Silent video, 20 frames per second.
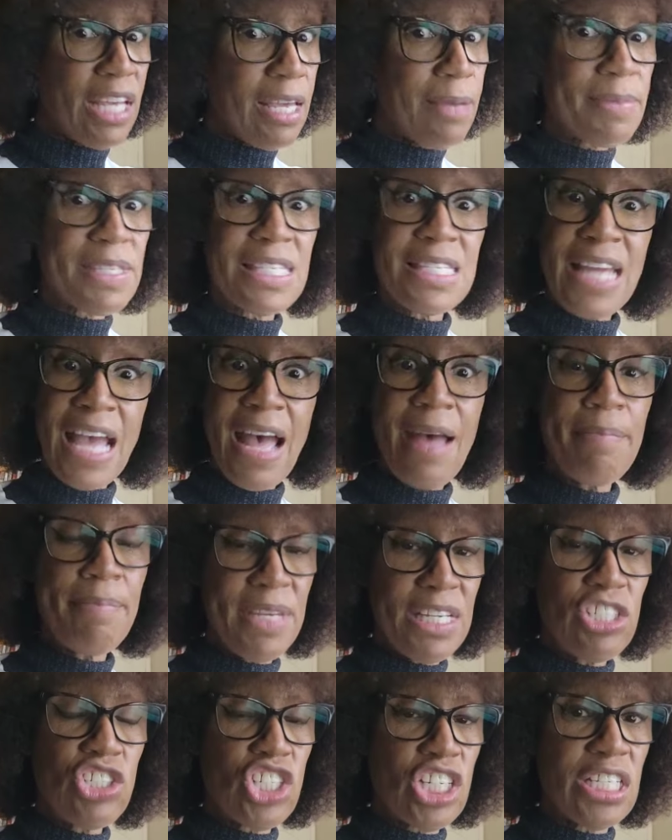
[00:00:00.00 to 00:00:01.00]
name is not
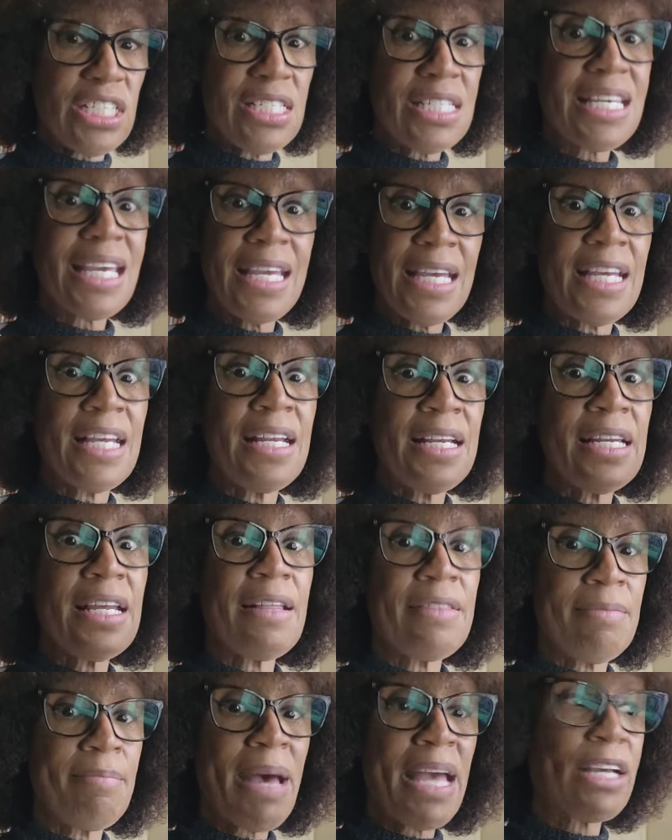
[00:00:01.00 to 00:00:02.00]
mentioned in
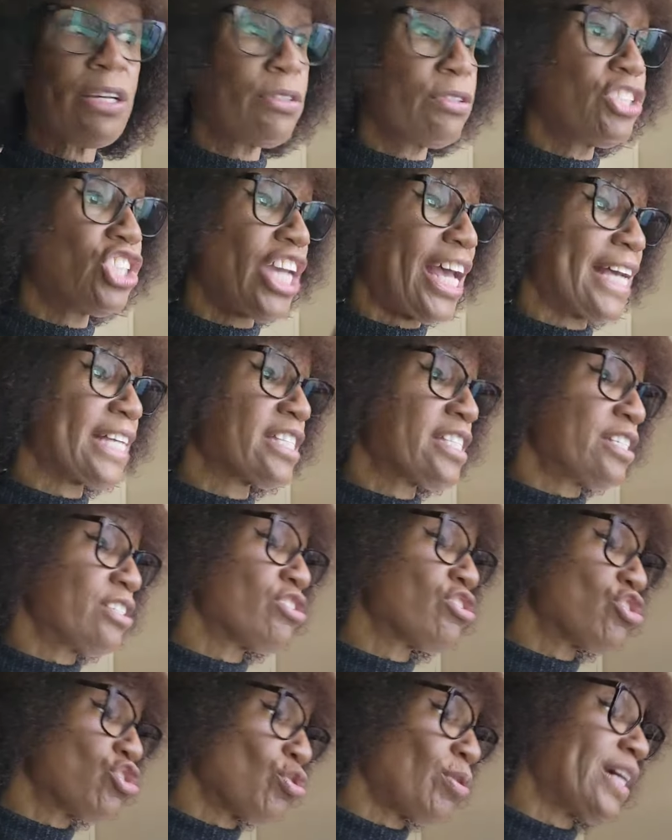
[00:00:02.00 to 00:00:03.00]
Michael
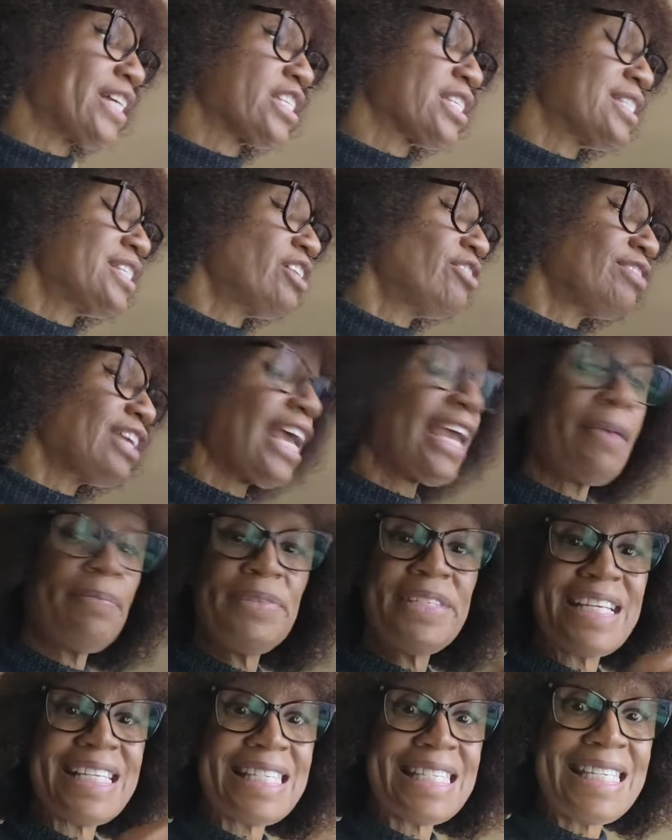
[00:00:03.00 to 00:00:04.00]
Jackson's trust. Their
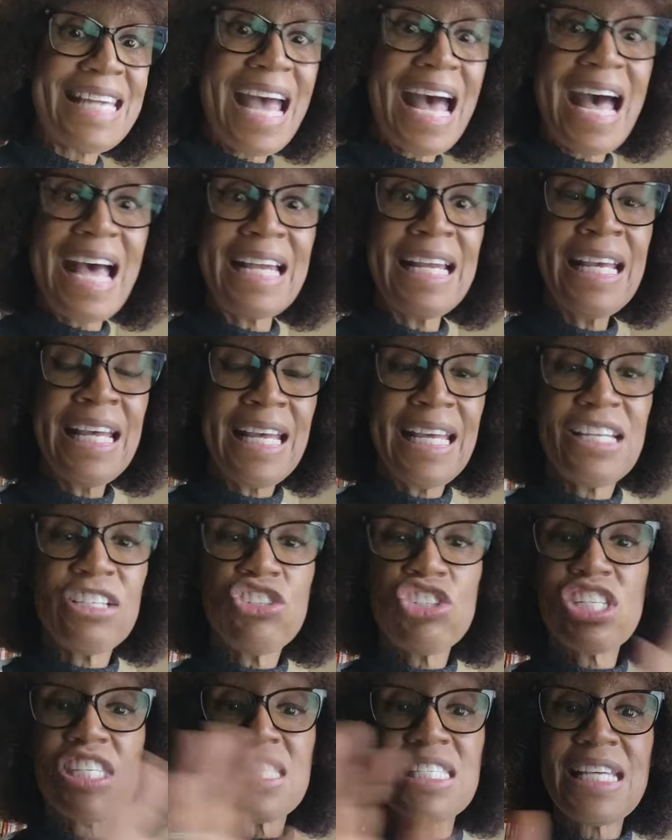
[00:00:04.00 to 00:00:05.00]
name does not. It
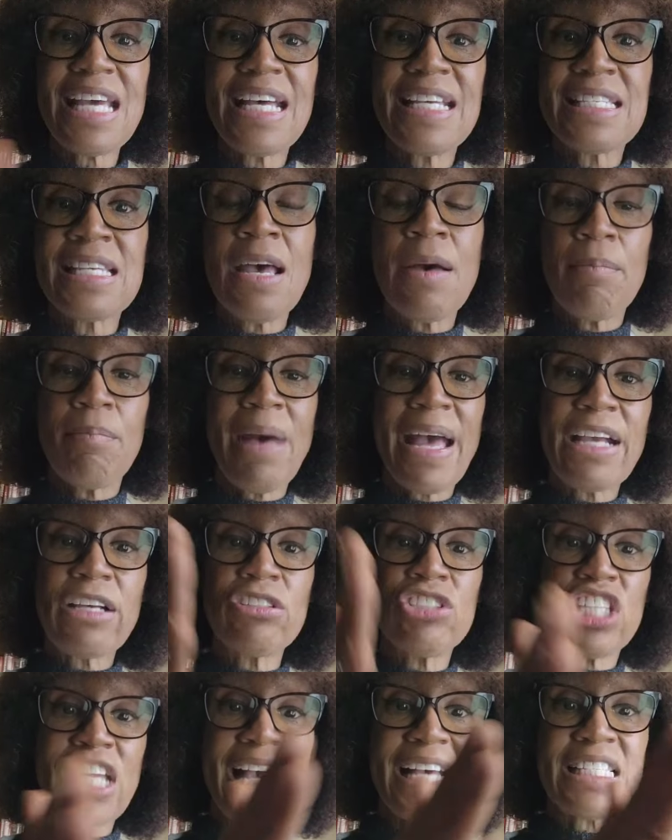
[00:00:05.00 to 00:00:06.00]
just says
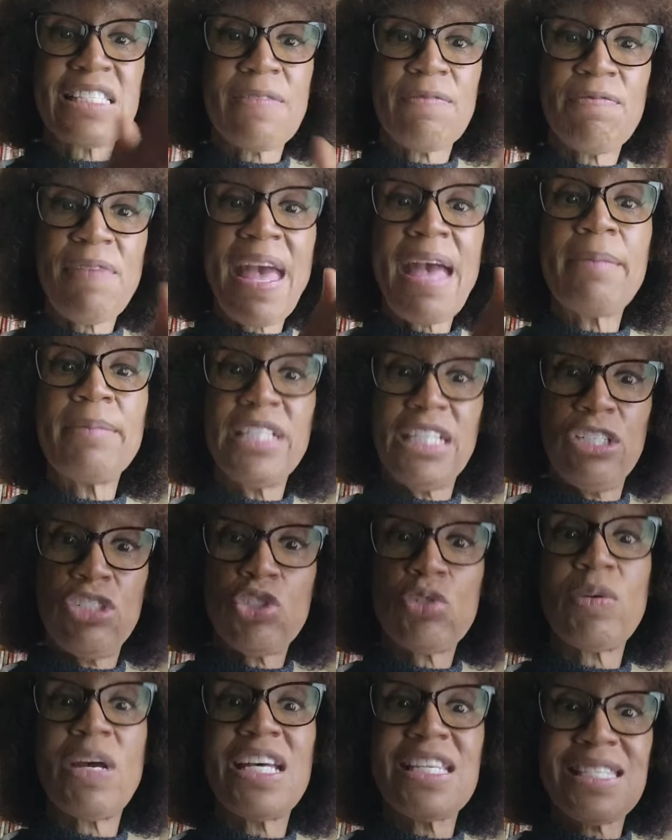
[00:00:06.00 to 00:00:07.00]
Michael Jackson Family
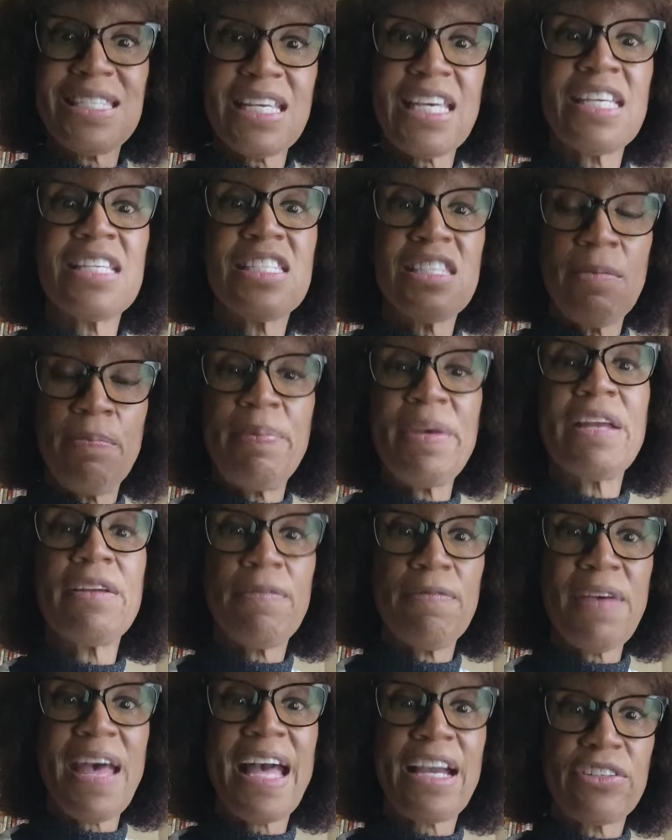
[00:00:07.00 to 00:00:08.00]
Trust is the
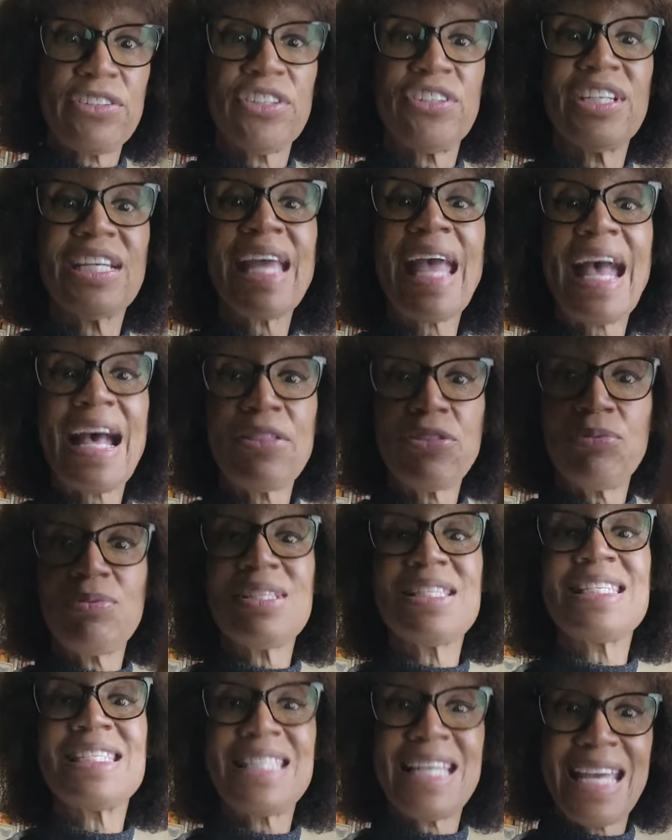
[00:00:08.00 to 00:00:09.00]
benefactor, and
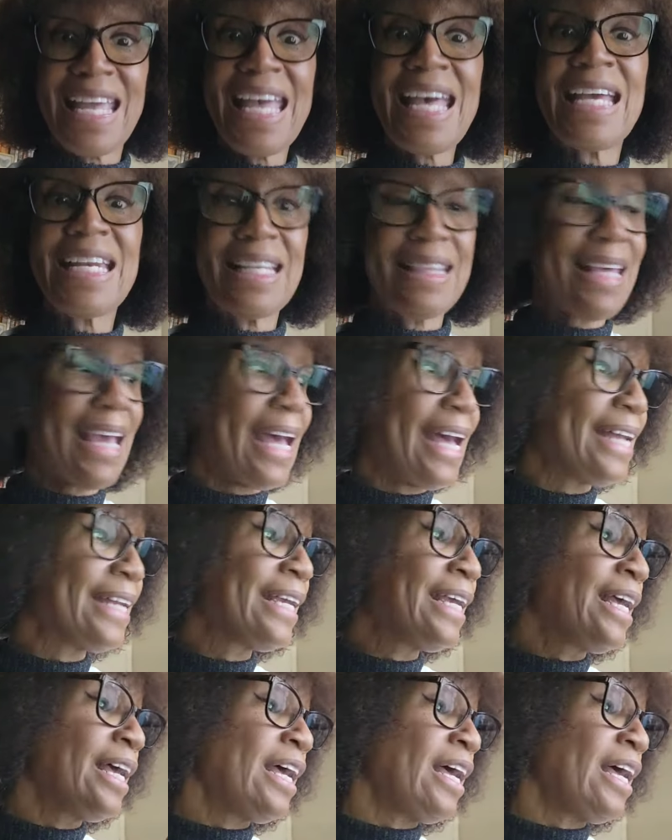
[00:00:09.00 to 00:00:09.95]
Katherine's the head of that.